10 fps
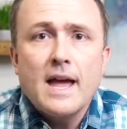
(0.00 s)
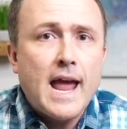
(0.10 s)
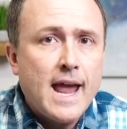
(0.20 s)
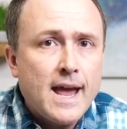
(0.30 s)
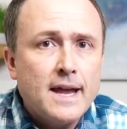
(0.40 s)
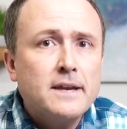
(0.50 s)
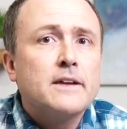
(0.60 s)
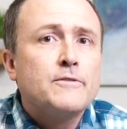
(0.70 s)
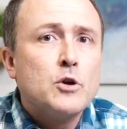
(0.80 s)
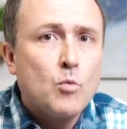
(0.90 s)
And
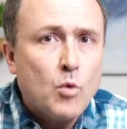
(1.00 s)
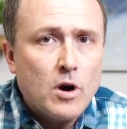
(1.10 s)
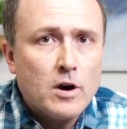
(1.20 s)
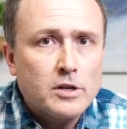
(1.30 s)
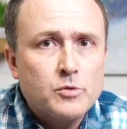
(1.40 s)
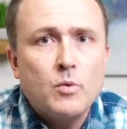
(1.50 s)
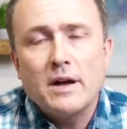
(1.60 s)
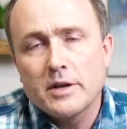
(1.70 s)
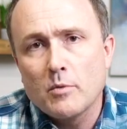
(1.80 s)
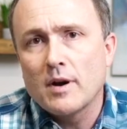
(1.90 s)
if you worked
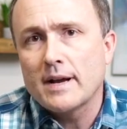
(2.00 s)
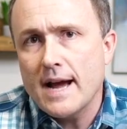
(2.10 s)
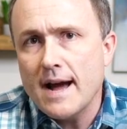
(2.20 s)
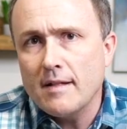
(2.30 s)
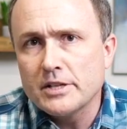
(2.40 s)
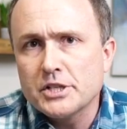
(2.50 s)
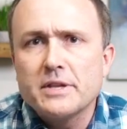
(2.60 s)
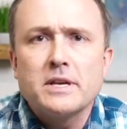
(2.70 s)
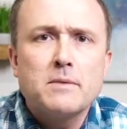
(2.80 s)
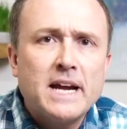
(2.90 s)
while you were in college,
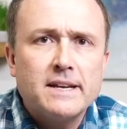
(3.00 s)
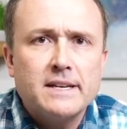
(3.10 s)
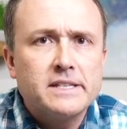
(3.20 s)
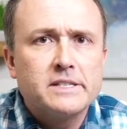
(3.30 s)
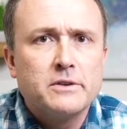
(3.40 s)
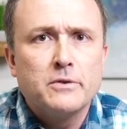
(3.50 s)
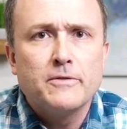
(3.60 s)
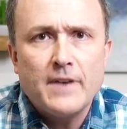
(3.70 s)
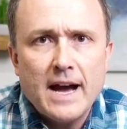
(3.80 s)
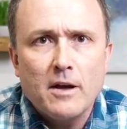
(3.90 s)
then you might need to
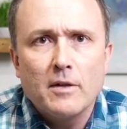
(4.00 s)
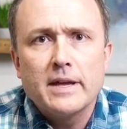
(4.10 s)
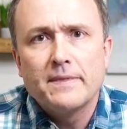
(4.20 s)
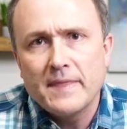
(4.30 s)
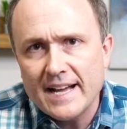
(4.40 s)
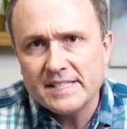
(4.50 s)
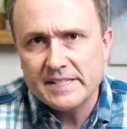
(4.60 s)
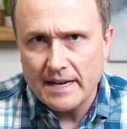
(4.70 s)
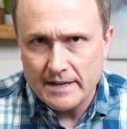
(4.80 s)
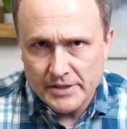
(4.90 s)
file in that
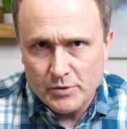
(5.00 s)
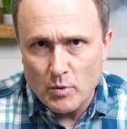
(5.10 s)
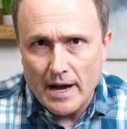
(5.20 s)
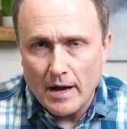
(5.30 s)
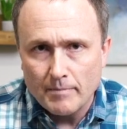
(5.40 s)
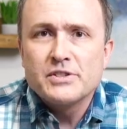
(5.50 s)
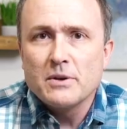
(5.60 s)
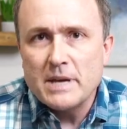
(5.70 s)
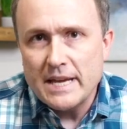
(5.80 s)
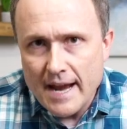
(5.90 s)
state as well. So
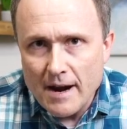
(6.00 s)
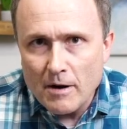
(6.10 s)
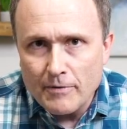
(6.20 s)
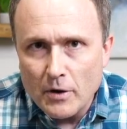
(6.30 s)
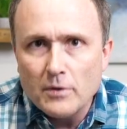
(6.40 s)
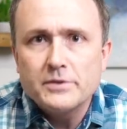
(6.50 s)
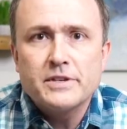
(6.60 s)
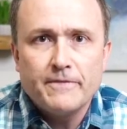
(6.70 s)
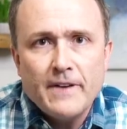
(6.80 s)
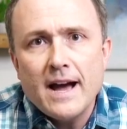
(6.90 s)
be careful
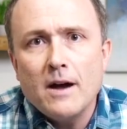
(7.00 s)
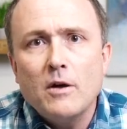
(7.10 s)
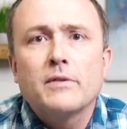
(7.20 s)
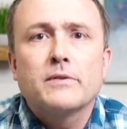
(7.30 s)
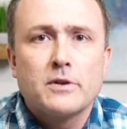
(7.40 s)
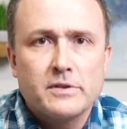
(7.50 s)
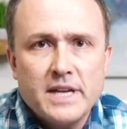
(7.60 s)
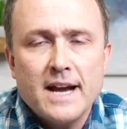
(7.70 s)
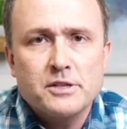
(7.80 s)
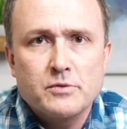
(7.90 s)
to file your
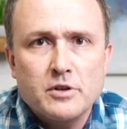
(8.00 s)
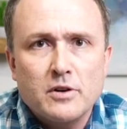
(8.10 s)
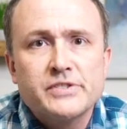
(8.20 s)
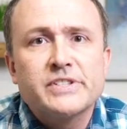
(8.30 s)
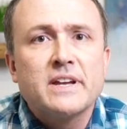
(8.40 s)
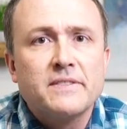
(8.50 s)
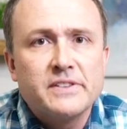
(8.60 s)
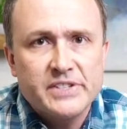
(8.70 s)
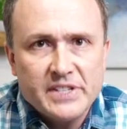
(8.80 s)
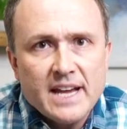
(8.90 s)
tax returns in the
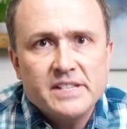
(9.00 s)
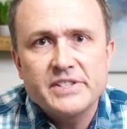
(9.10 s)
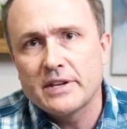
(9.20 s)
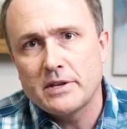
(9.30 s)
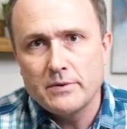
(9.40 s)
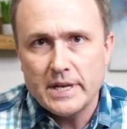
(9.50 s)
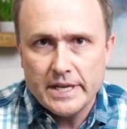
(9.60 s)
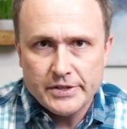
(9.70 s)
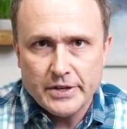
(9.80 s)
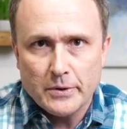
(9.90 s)
states that you
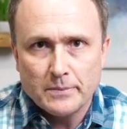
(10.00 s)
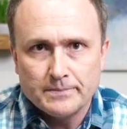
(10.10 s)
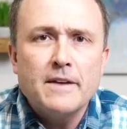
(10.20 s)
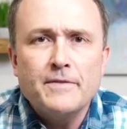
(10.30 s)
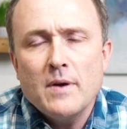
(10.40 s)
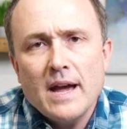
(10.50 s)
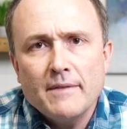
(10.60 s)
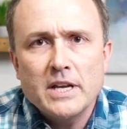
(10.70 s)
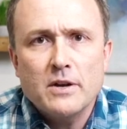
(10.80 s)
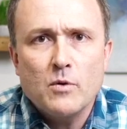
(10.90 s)
need to. If you have
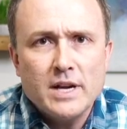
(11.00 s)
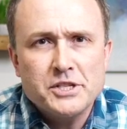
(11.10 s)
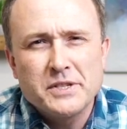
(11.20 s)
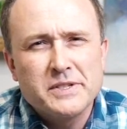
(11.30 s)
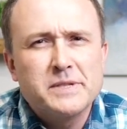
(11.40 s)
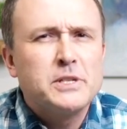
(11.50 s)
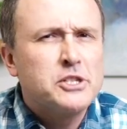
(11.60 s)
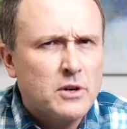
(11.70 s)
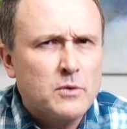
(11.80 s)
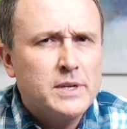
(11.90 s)
any questions, be
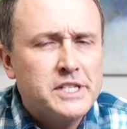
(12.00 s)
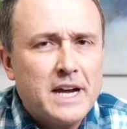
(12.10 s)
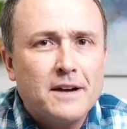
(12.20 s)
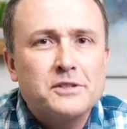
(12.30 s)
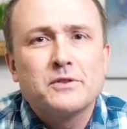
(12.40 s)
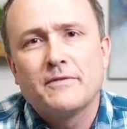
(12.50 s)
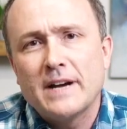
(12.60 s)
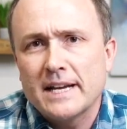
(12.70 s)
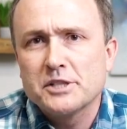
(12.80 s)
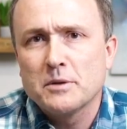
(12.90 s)
sure to reach out to a
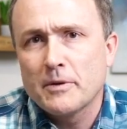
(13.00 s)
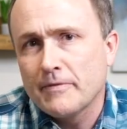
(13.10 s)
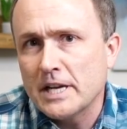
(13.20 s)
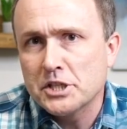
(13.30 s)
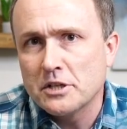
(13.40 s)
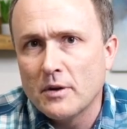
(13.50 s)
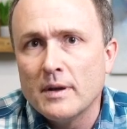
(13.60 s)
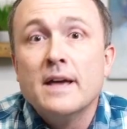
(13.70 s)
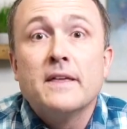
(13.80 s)
financial professional.